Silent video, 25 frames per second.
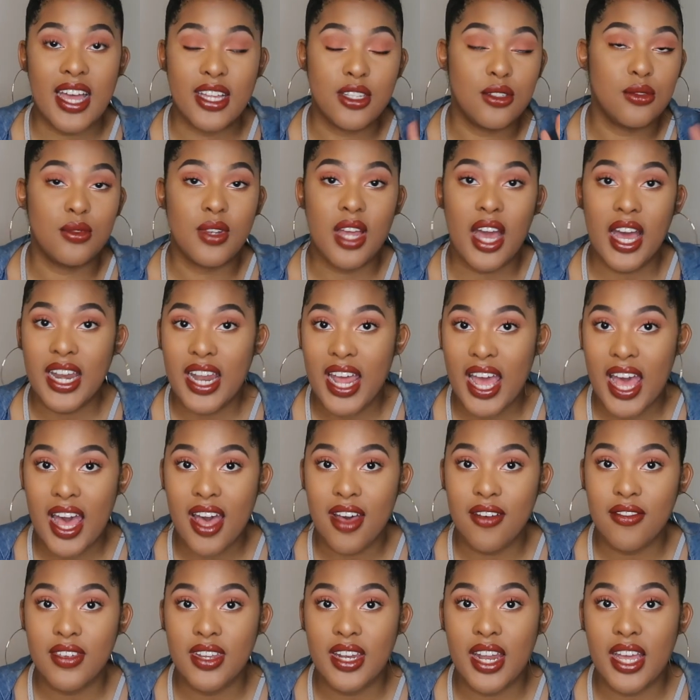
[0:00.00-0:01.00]
I do not
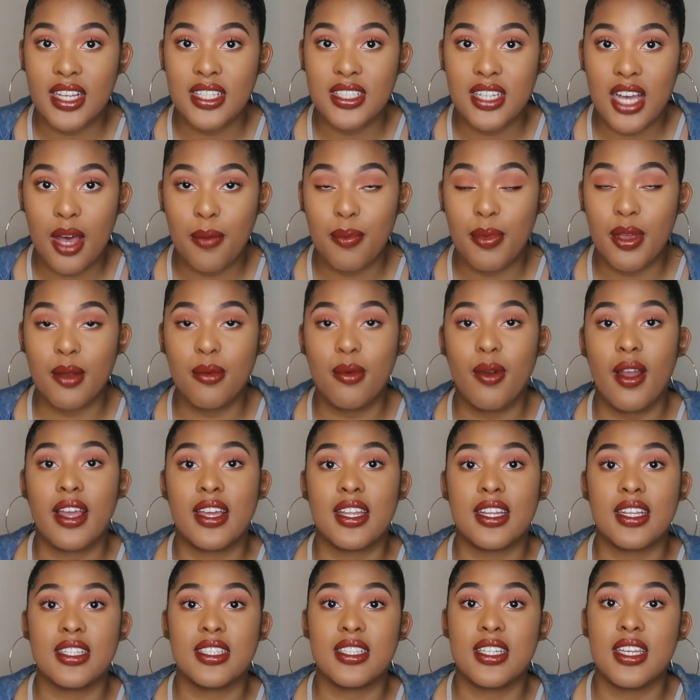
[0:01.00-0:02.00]
have an ectopic
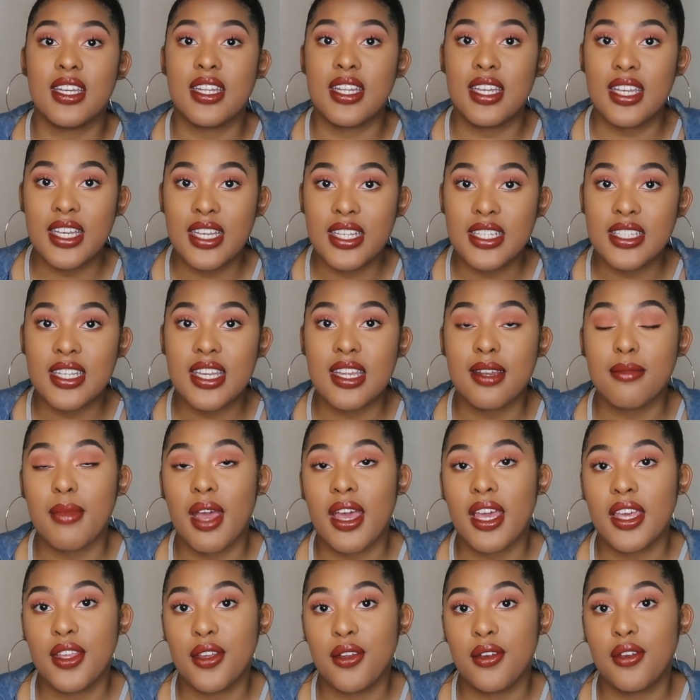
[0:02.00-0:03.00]
pregnancy. It is in
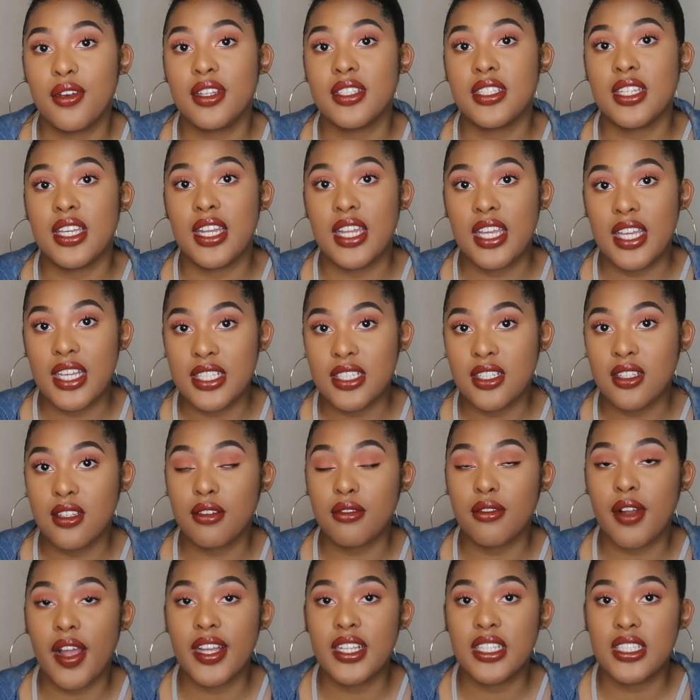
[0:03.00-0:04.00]
my uterus, it is in
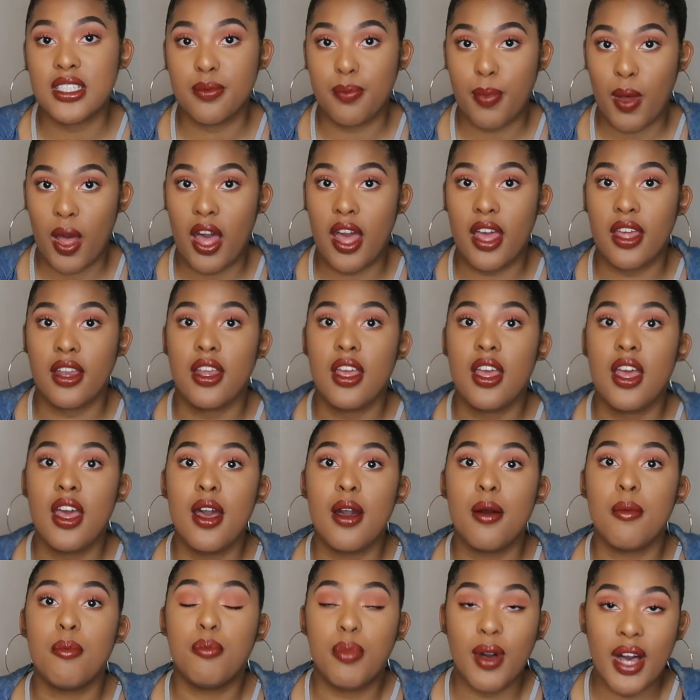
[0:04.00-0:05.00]
the right spot,
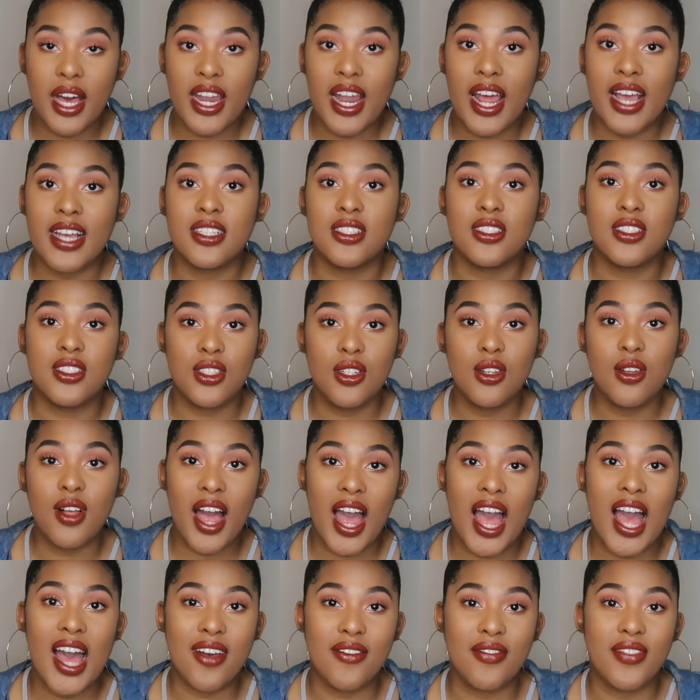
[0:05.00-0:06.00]
but I still
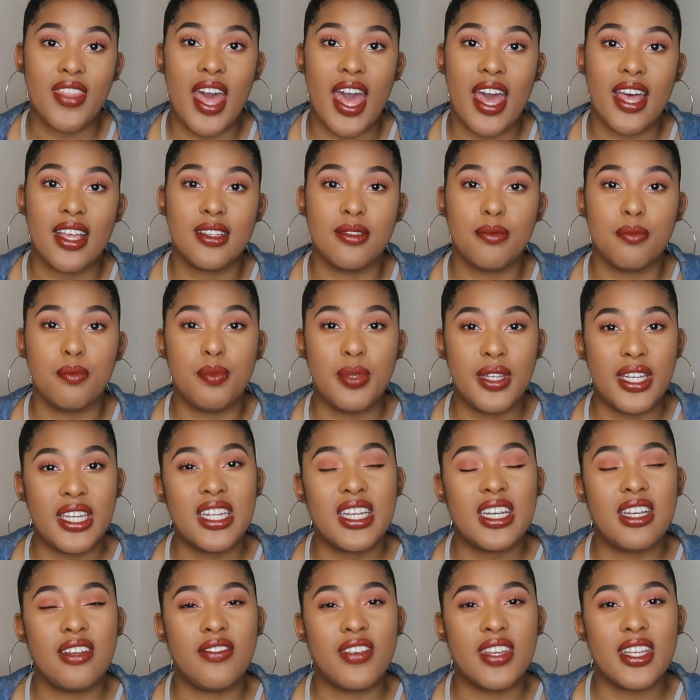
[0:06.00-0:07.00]
have that
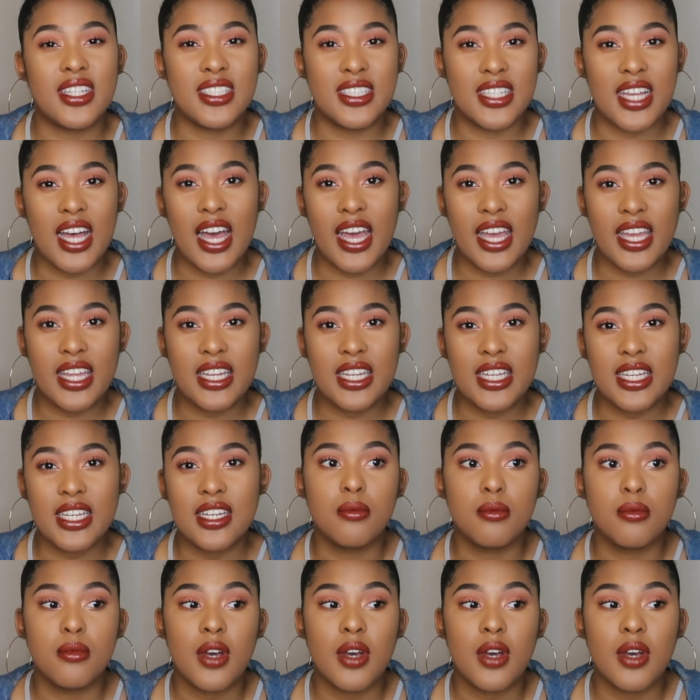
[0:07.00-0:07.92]
bit of anxiety